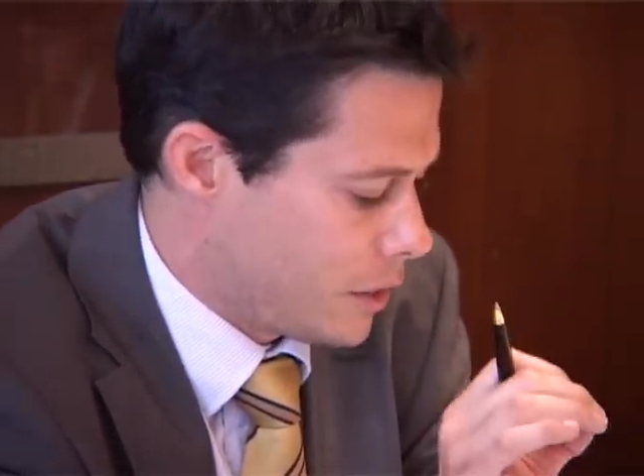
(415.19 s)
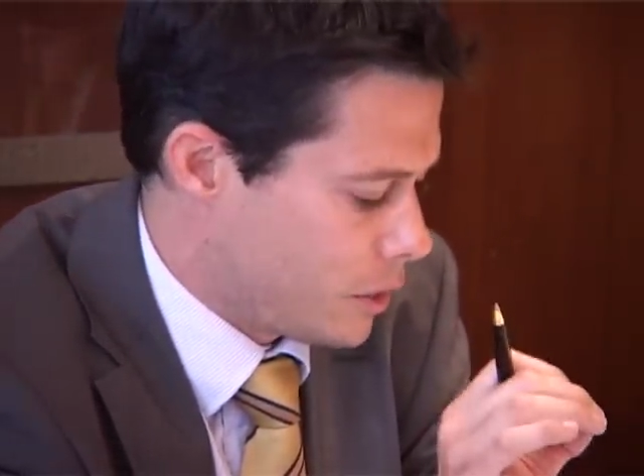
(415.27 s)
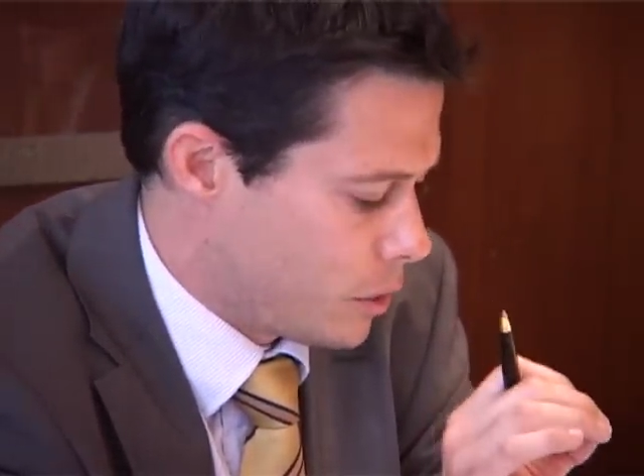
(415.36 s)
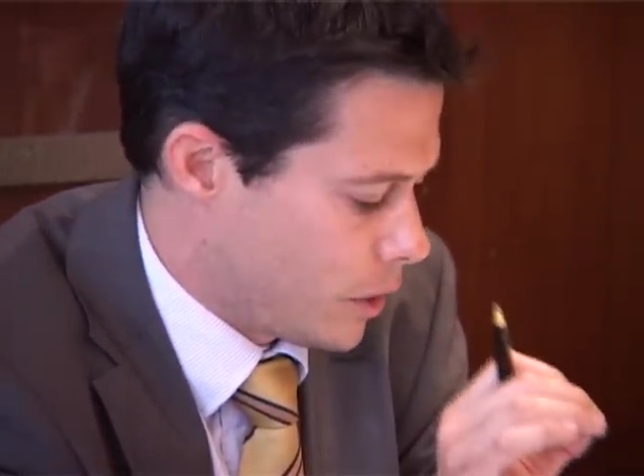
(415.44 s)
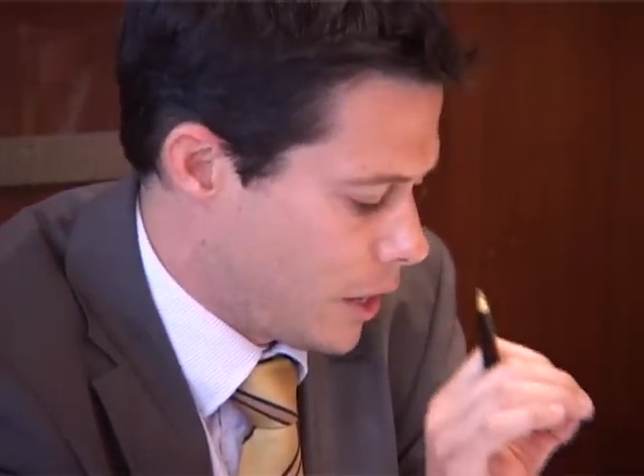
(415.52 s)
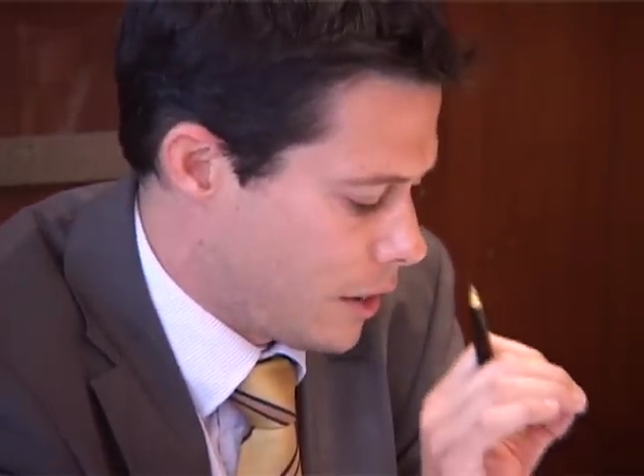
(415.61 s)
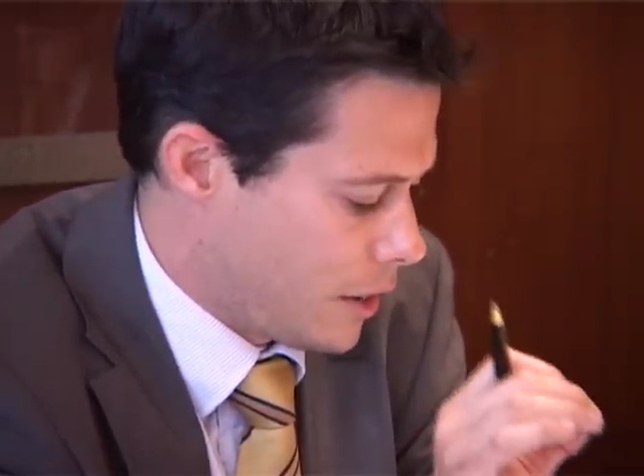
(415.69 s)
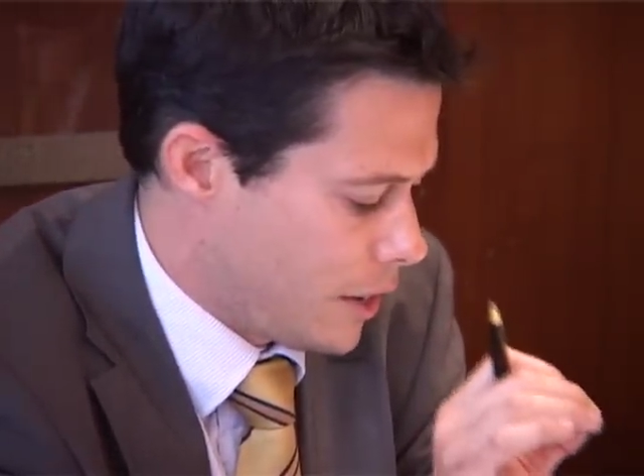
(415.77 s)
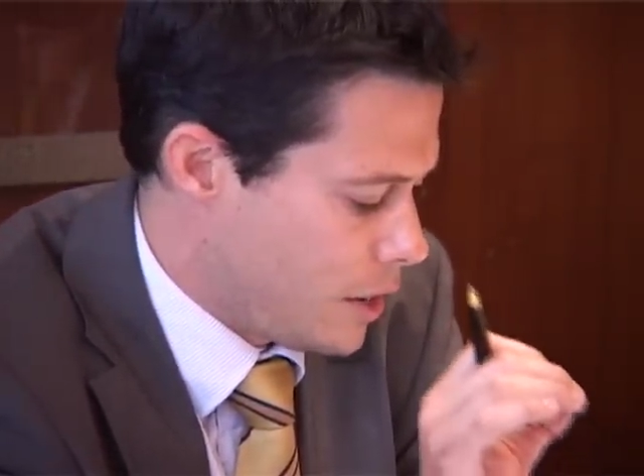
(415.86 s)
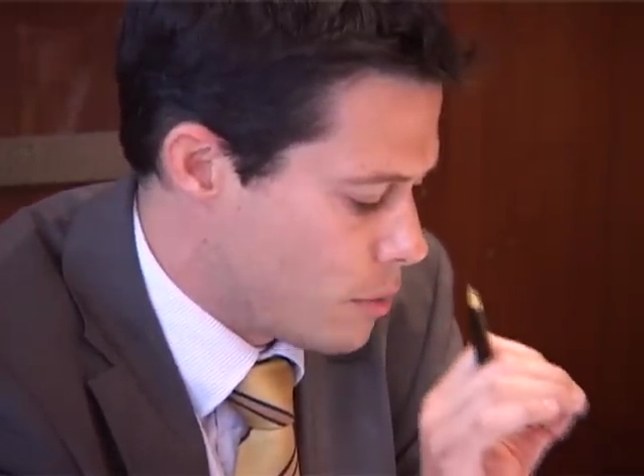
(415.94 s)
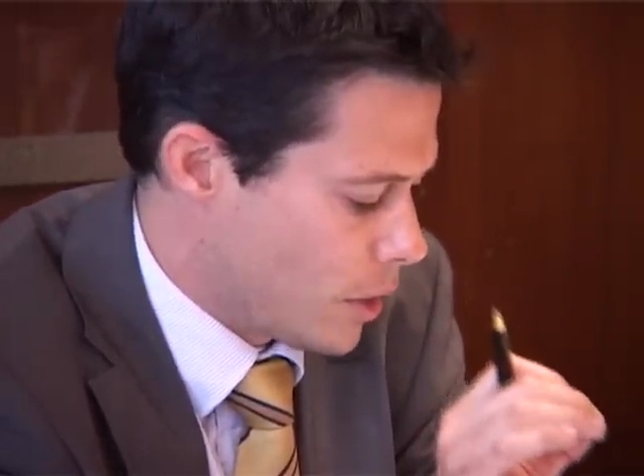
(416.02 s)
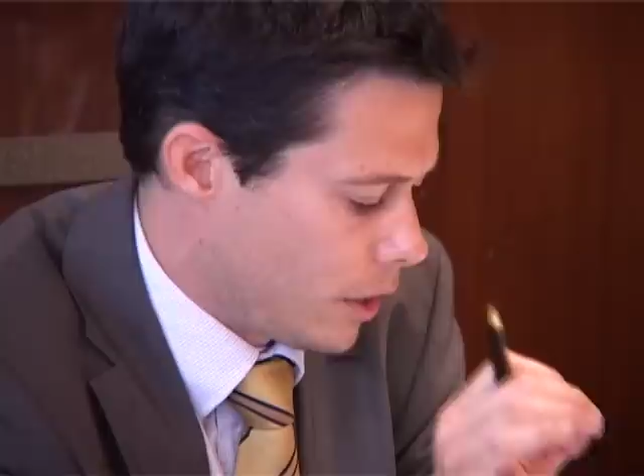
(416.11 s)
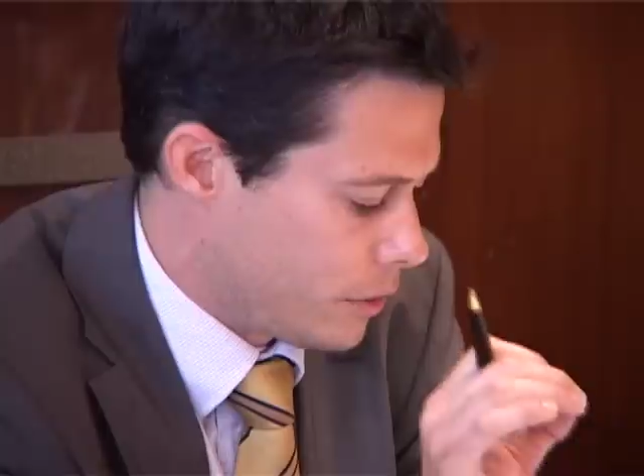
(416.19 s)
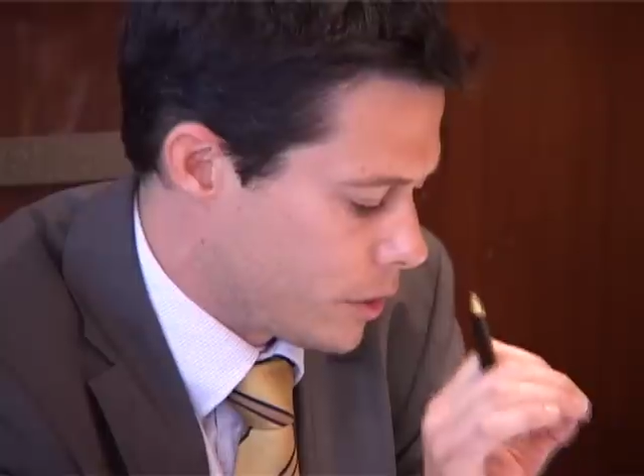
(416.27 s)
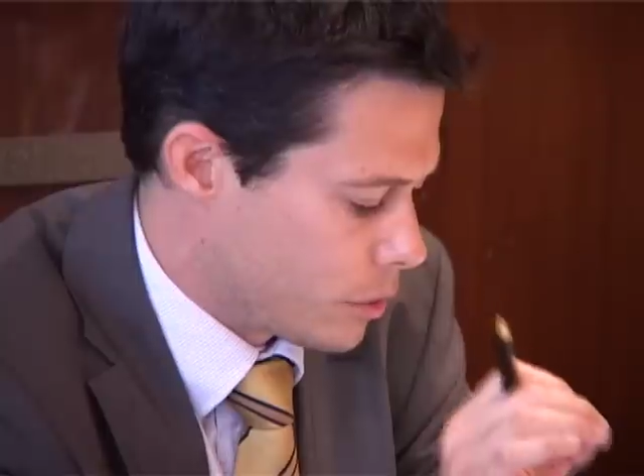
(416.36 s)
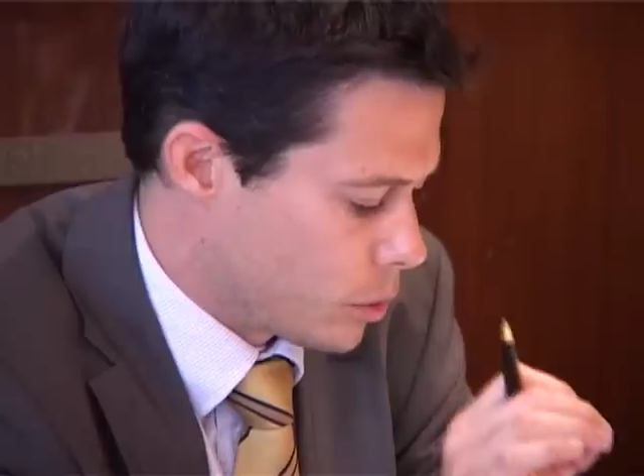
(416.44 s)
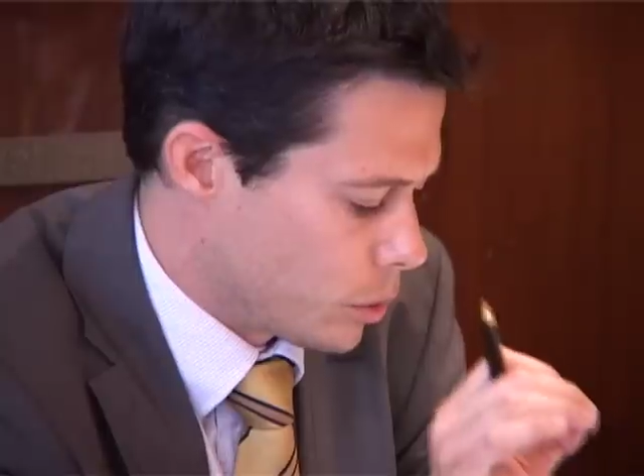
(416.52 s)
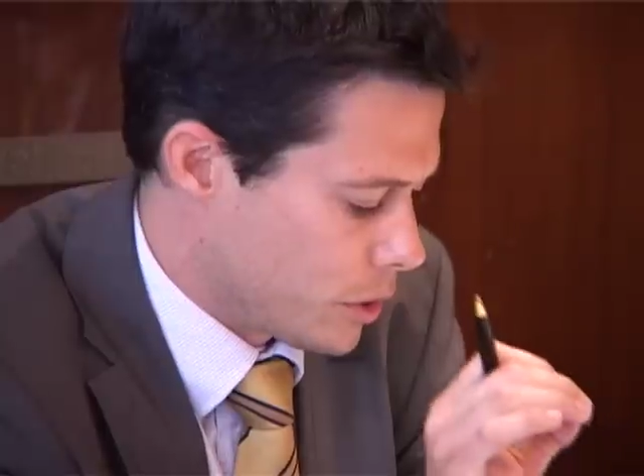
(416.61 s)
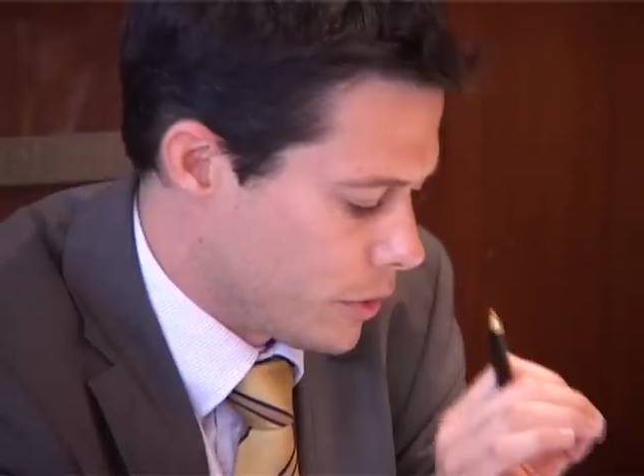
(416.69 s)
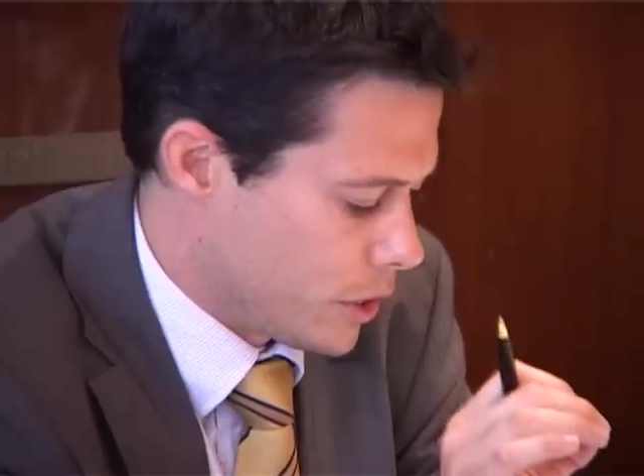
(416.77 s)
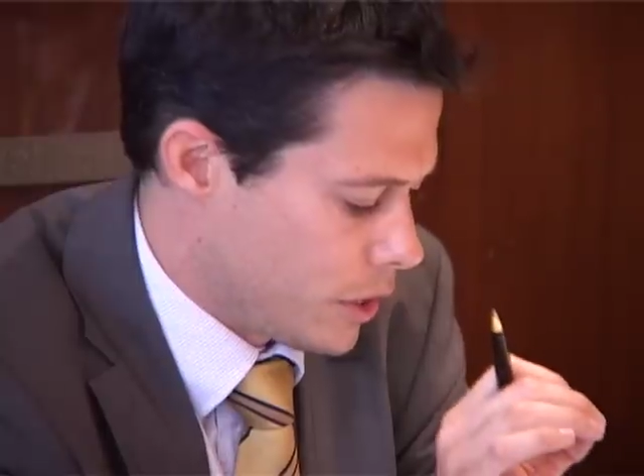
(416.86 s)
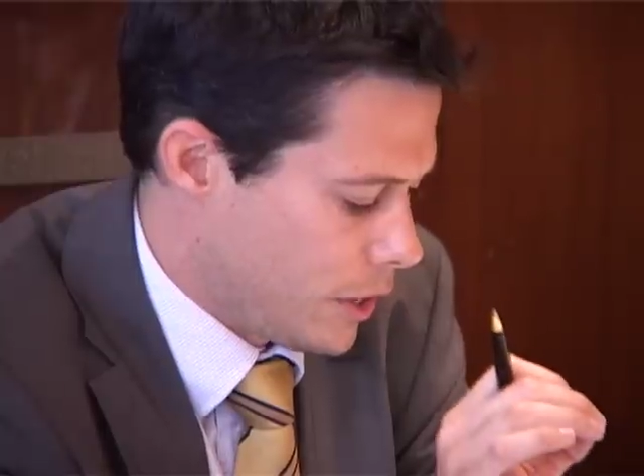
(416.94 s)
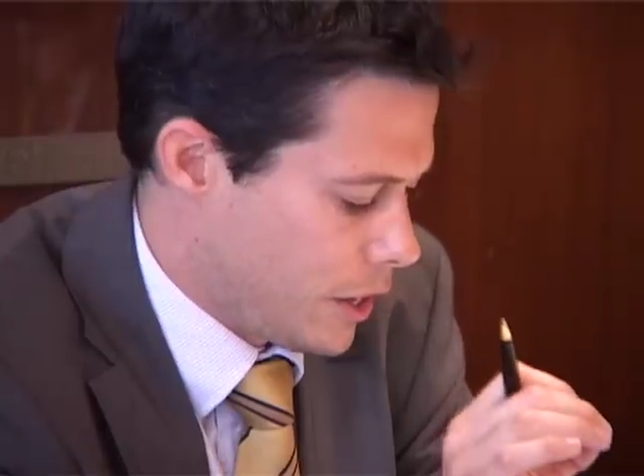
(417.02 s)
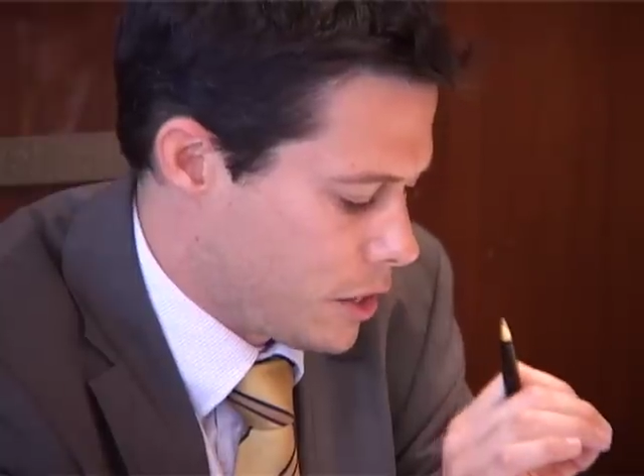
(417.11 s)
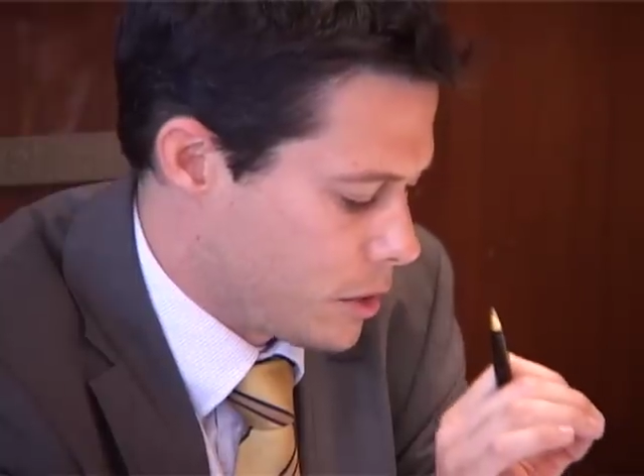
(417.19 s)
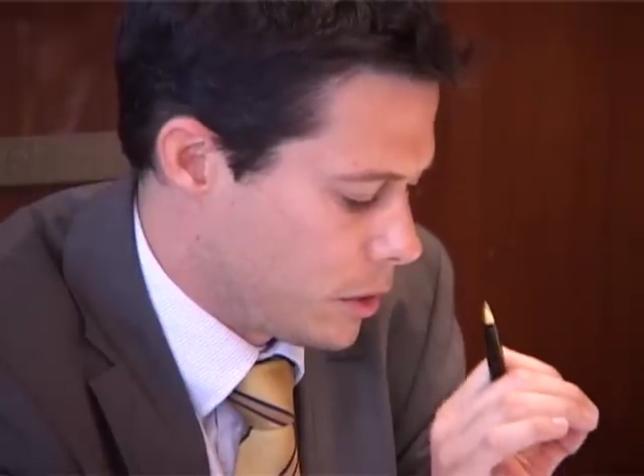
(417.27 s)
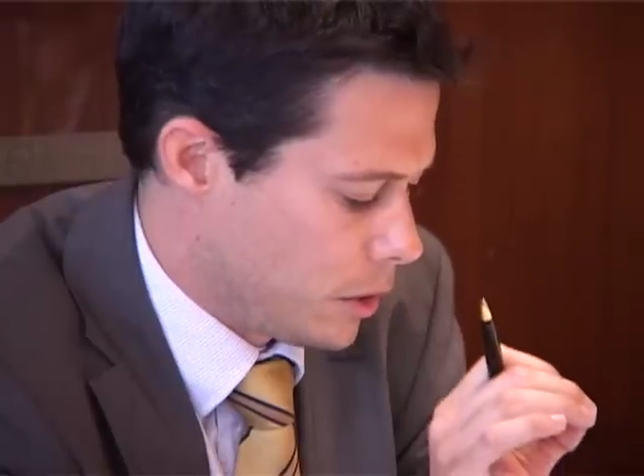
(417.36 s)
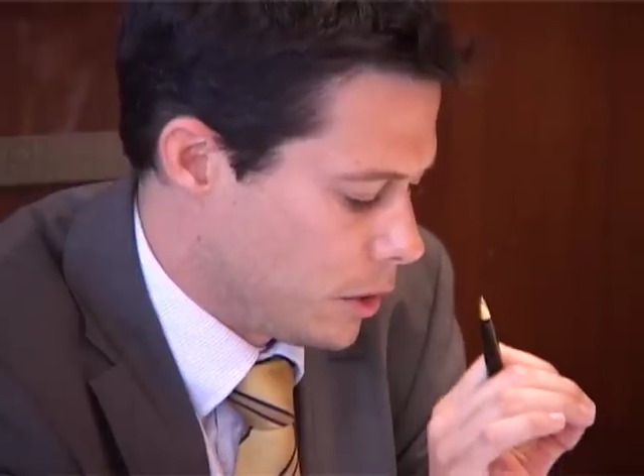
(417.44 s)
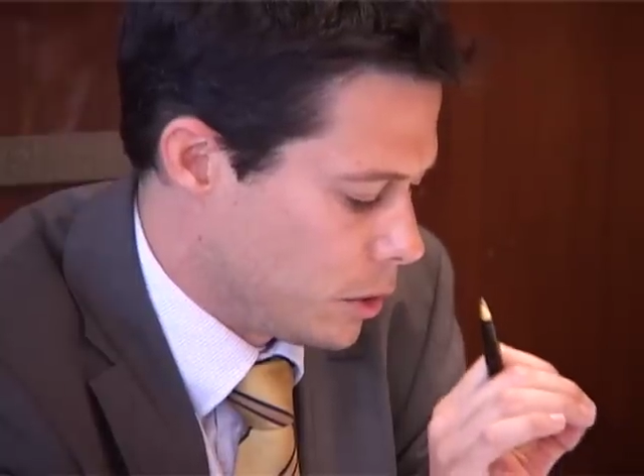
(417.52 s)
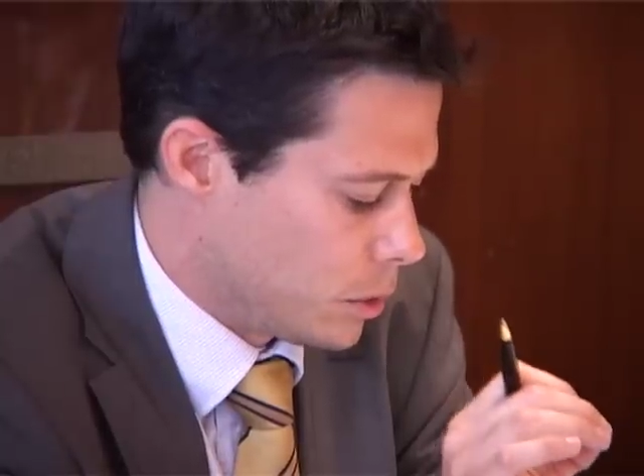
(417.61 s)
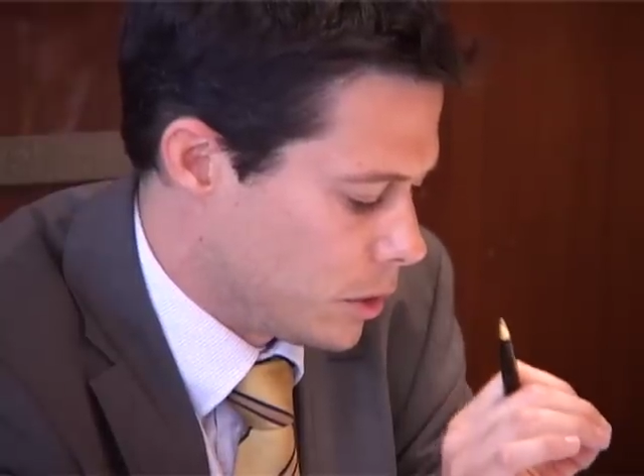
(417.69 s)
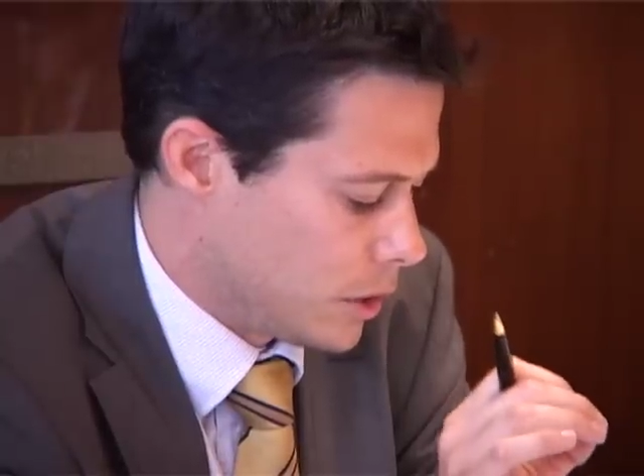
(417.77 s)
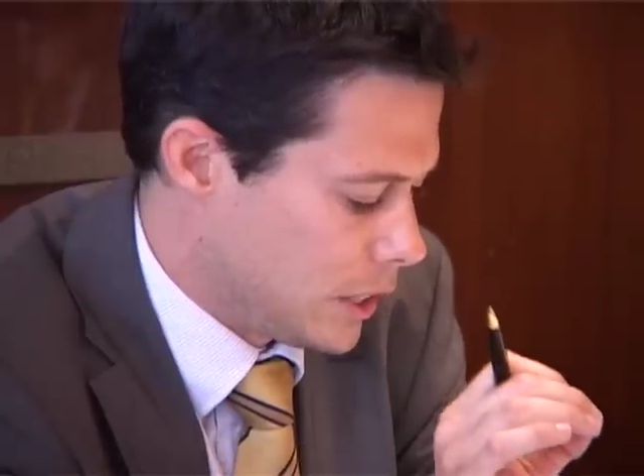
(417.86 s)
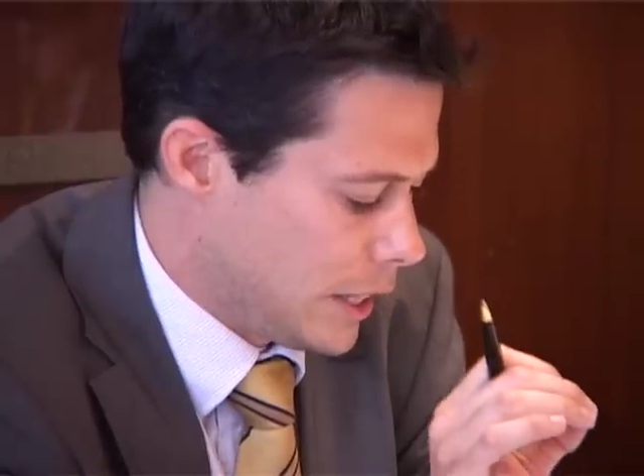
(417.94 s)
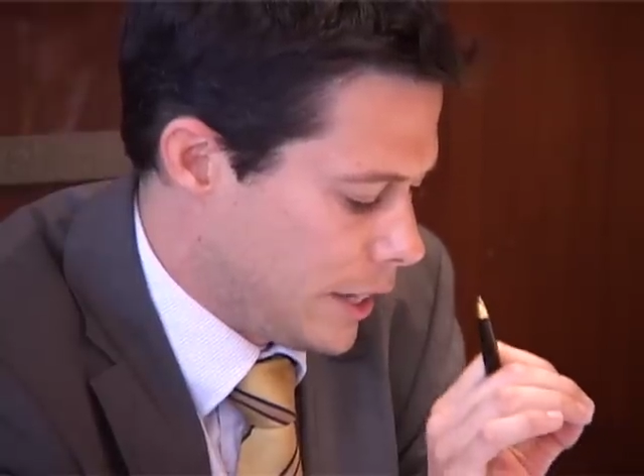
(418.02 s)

into account any relevant rules of international law